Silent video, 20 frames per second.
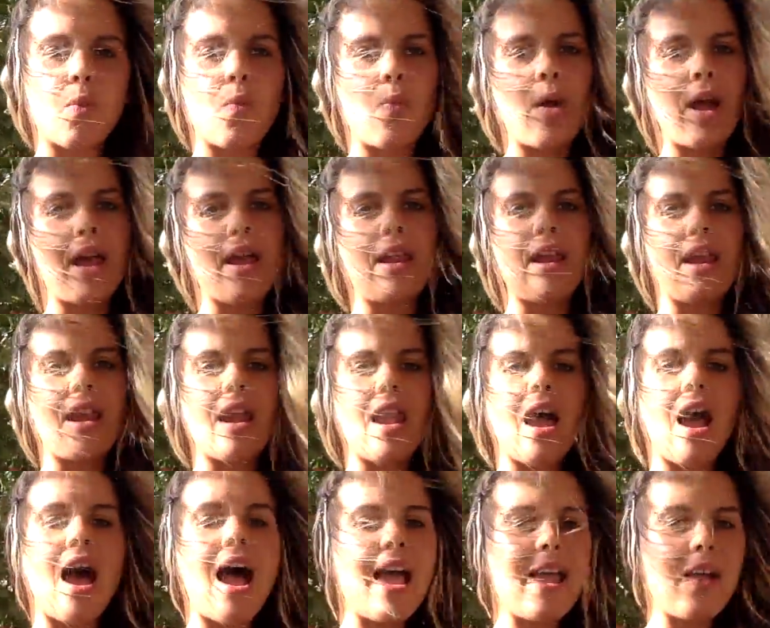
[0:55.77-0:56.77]
what
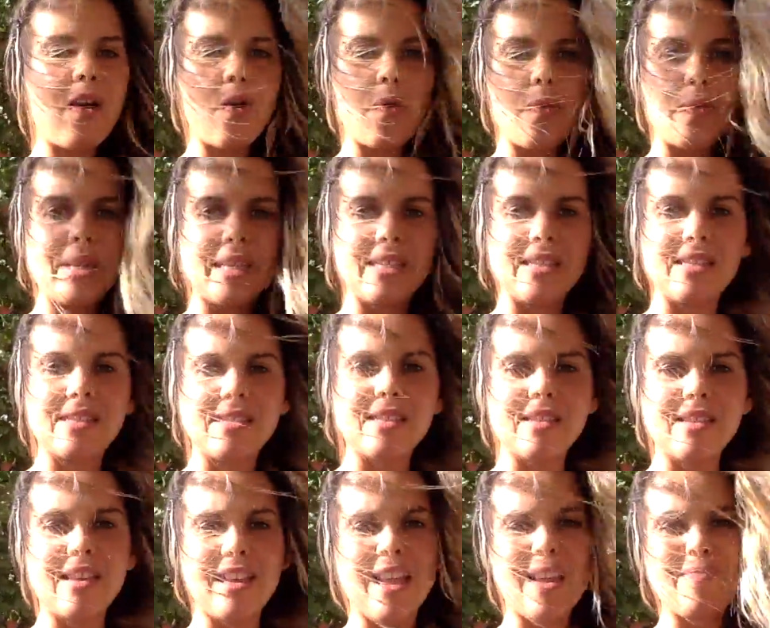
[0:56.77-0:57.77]
I always
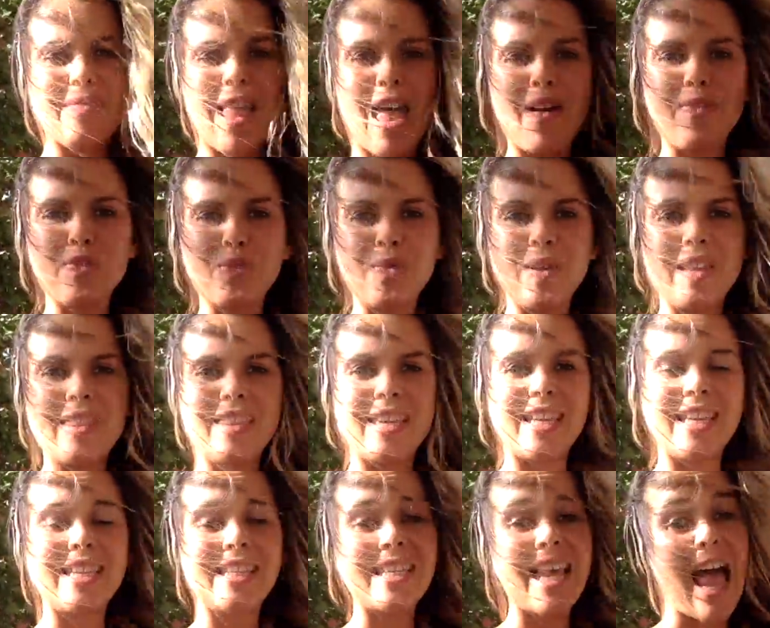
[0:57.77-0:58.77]
am left with
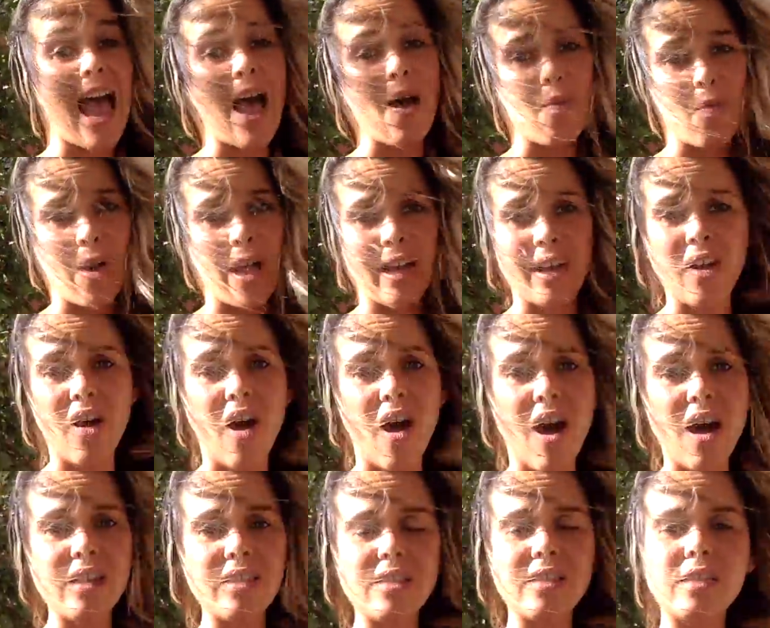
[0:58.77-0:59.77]
is at what
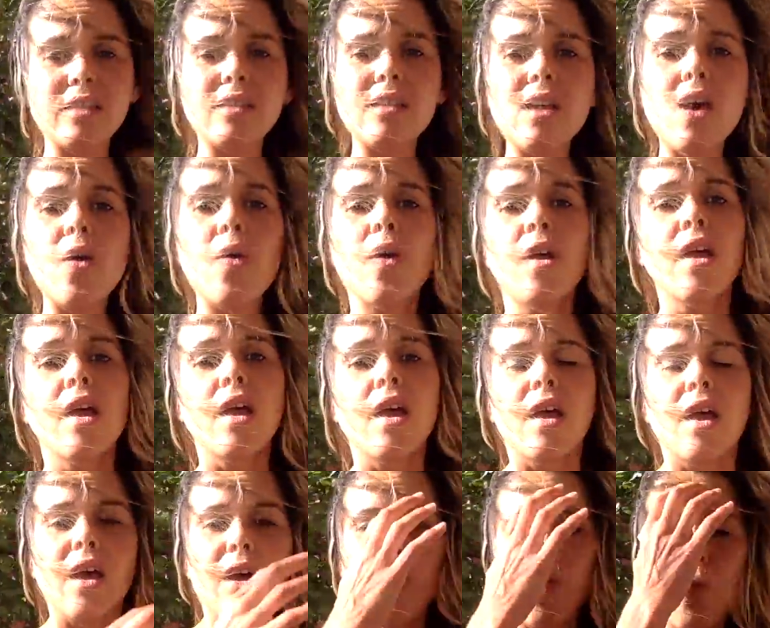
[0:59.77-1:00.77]
cost. So
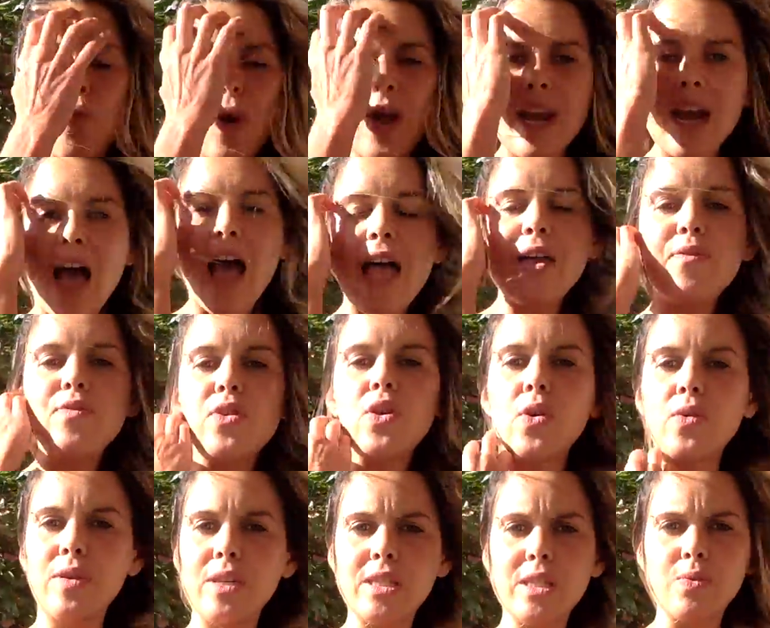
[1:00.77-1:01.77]
what I've
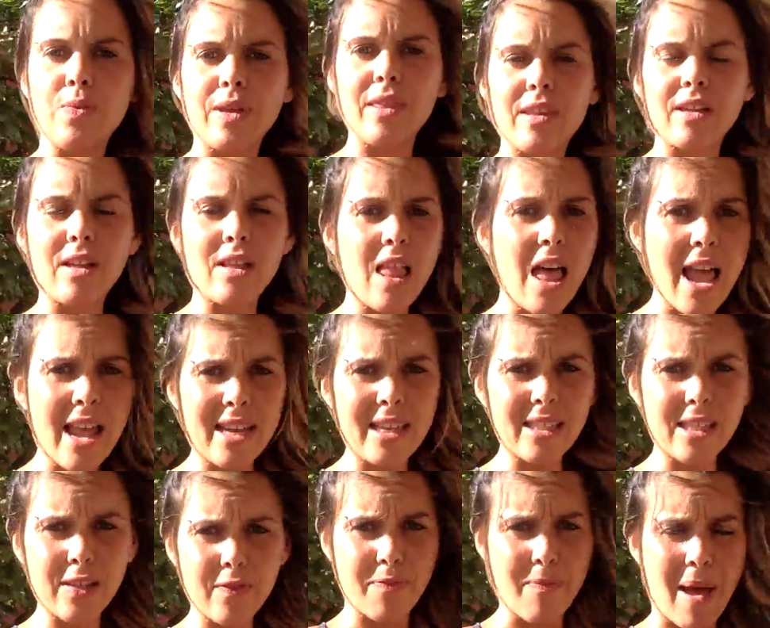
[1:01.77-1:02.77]
noticed with
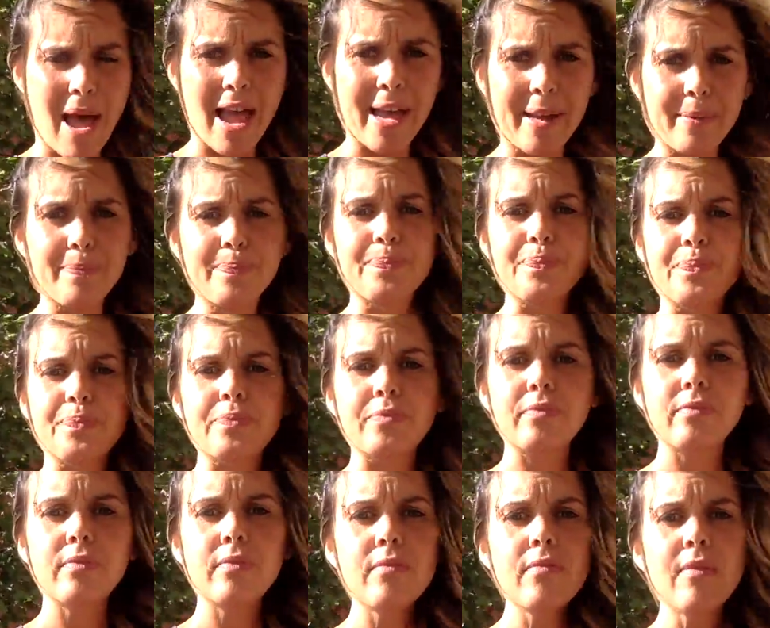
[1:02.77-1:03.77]
clients of mine,
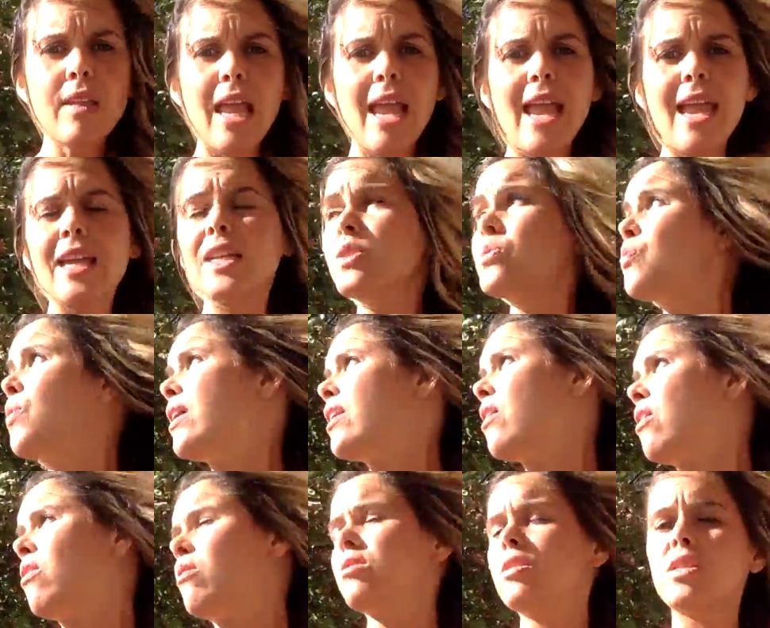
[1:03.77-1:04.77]
and what
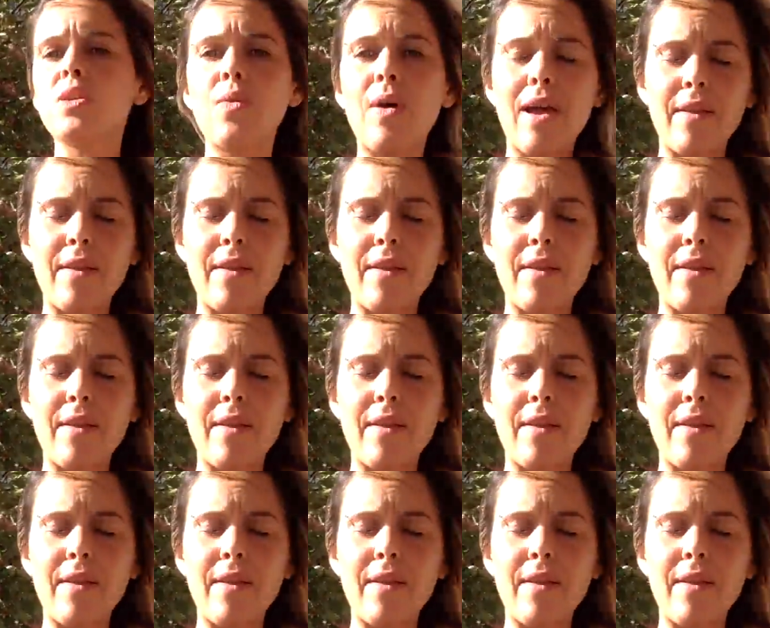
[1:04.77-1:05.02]
also